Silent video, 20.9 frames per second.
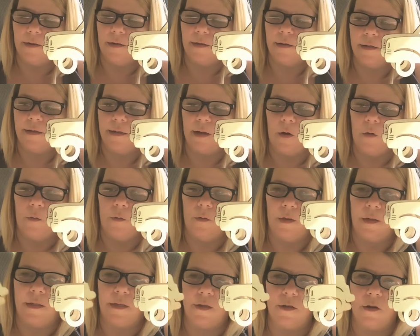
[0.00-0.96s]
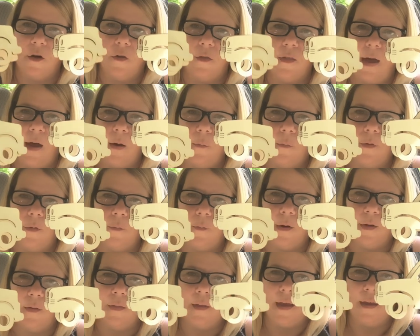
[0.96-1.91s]
So let's turn that one
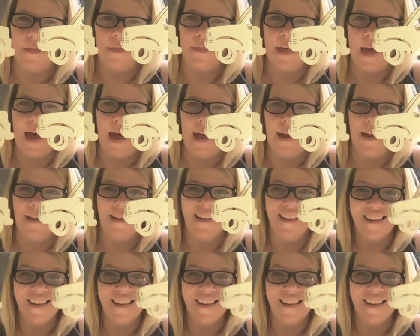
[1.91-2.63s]
around like that.